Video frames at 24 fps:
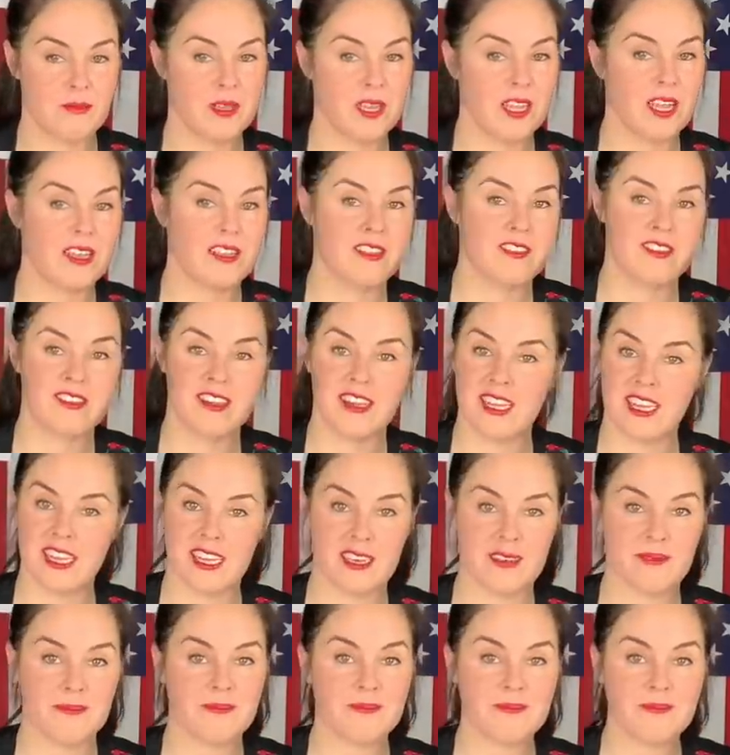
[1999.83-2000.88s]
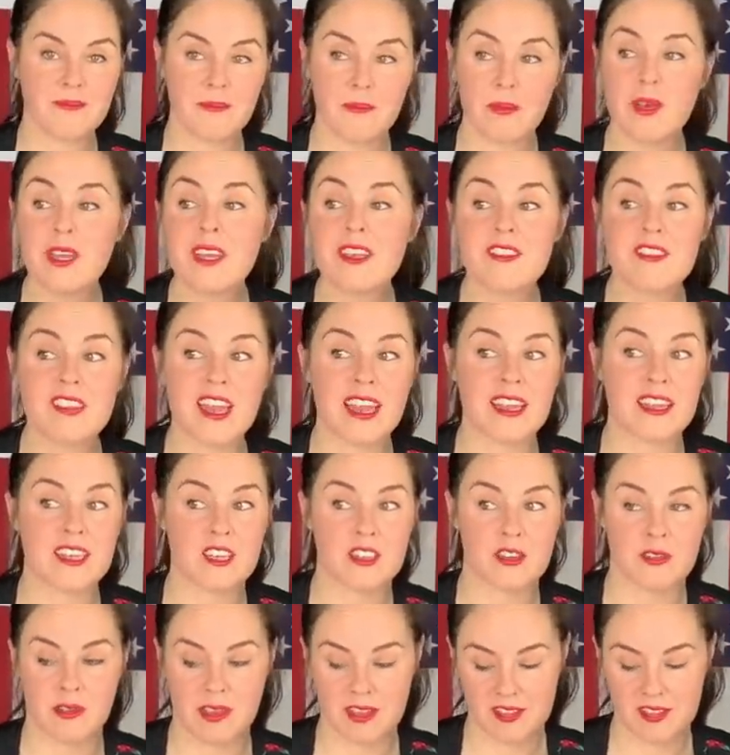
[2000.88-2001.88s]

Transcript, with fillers: be seen. Please send it to